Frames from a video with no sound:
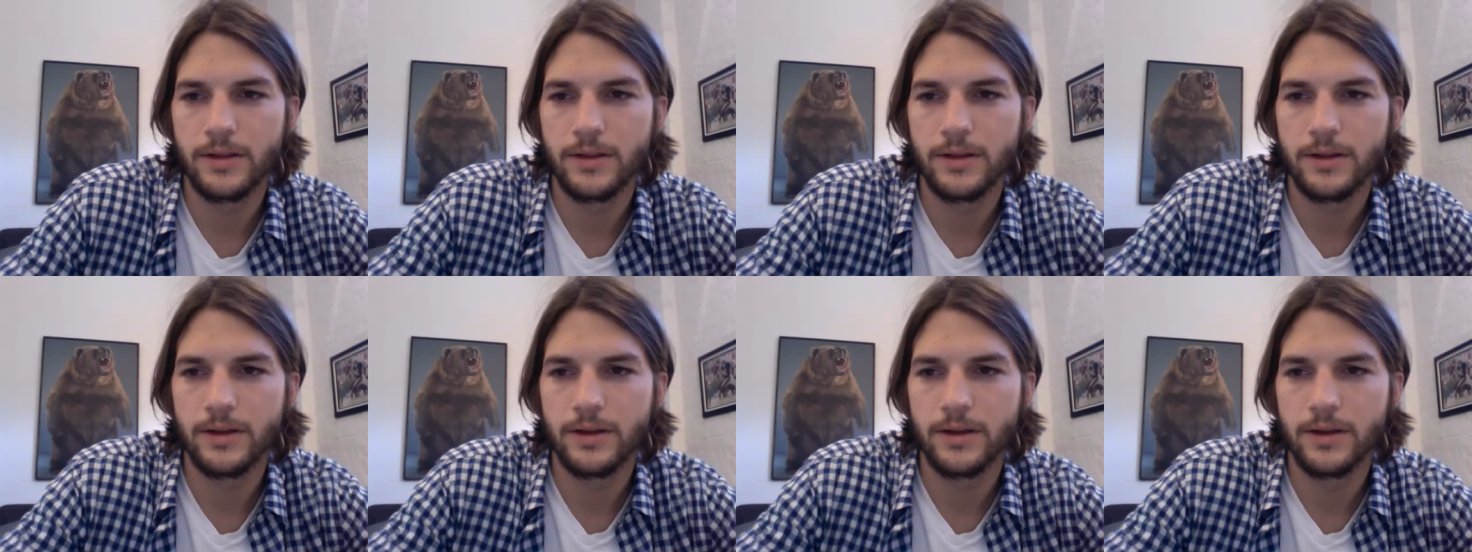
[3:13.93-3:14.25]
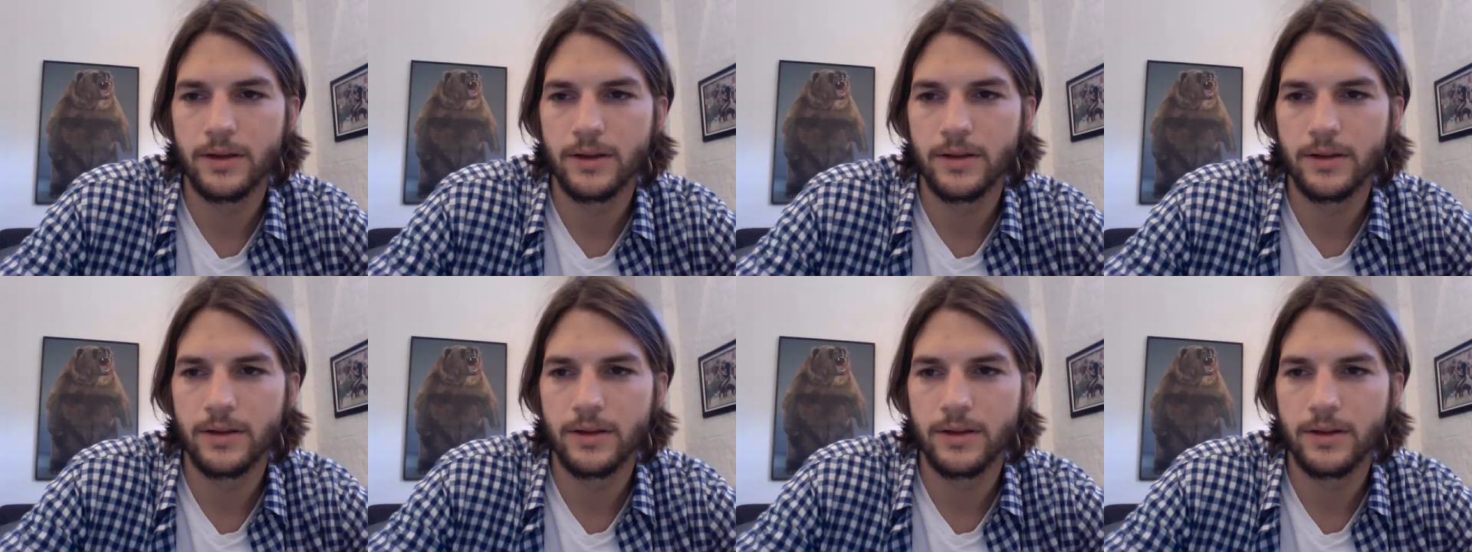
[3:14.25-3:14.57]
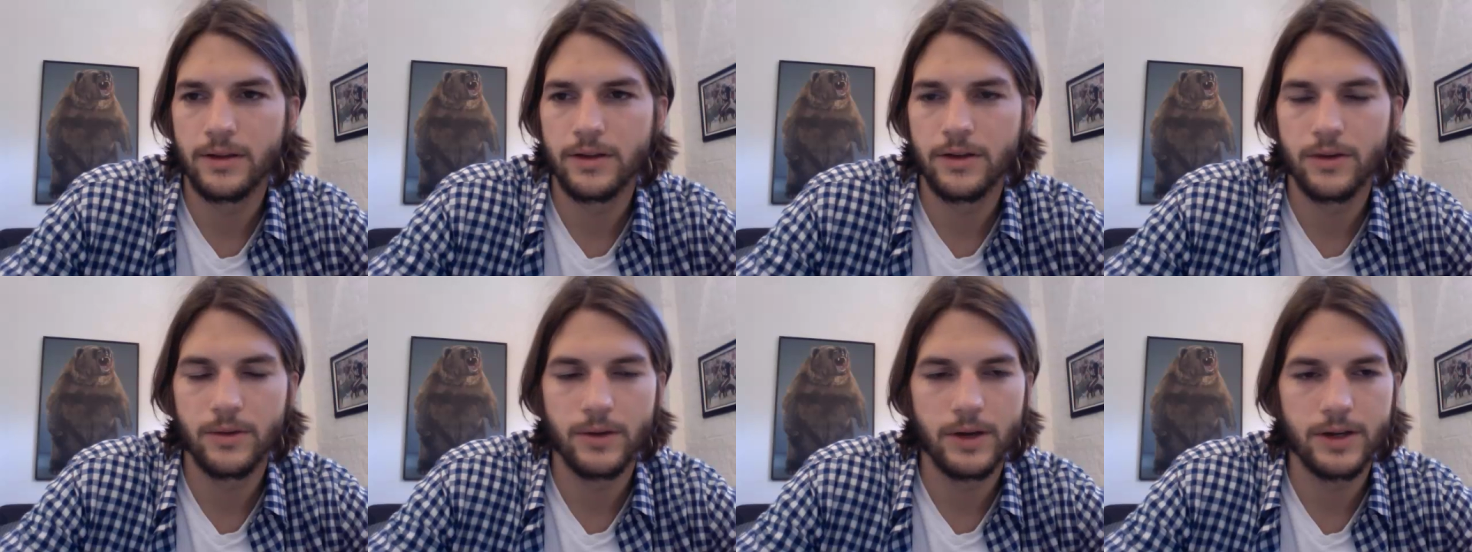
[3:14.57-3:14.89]
the
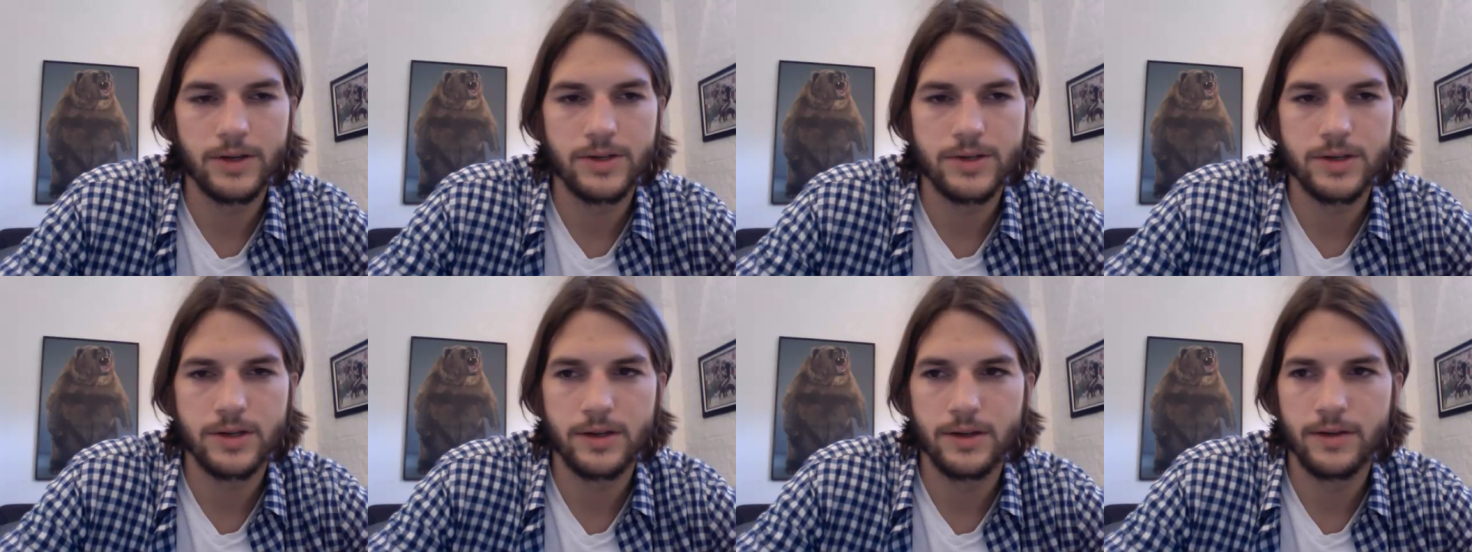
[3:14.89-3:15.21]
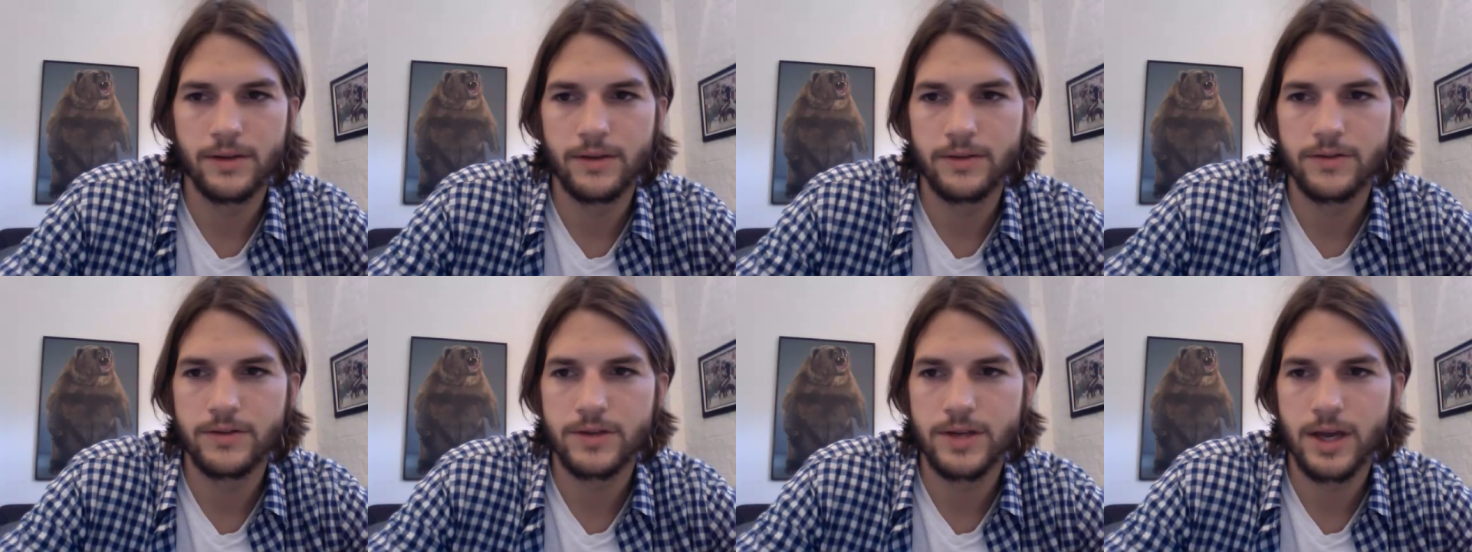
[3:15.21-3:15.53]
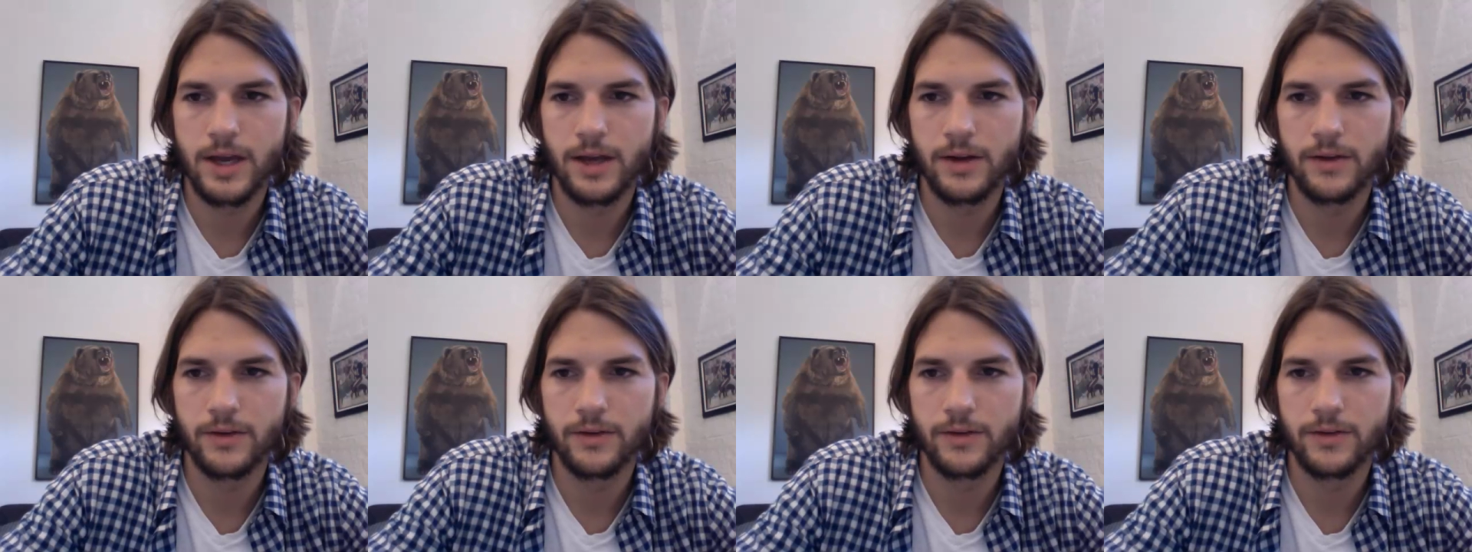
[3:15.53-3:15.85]
curation
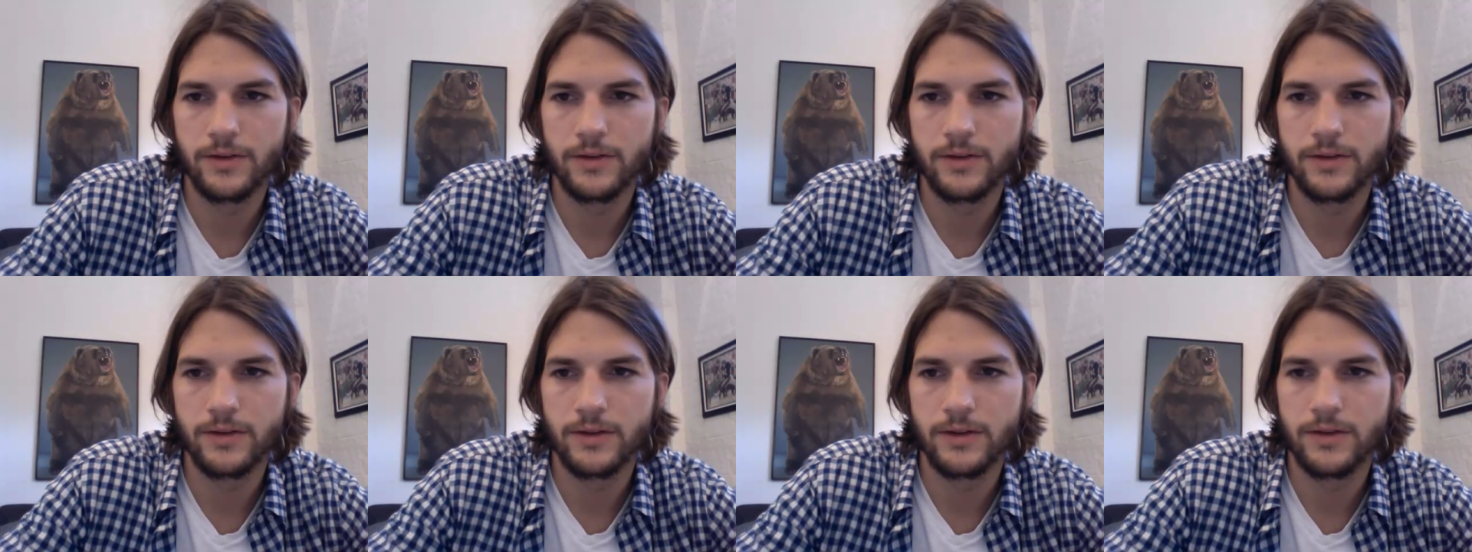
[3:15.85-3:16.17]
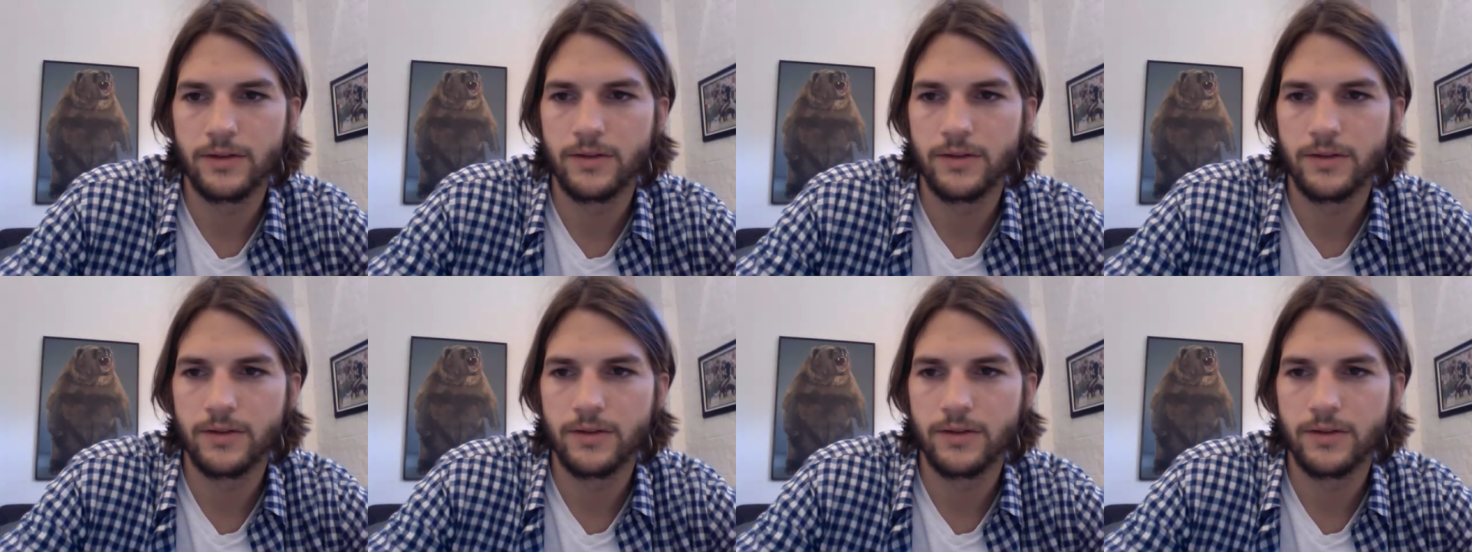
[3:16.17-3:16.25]
channels,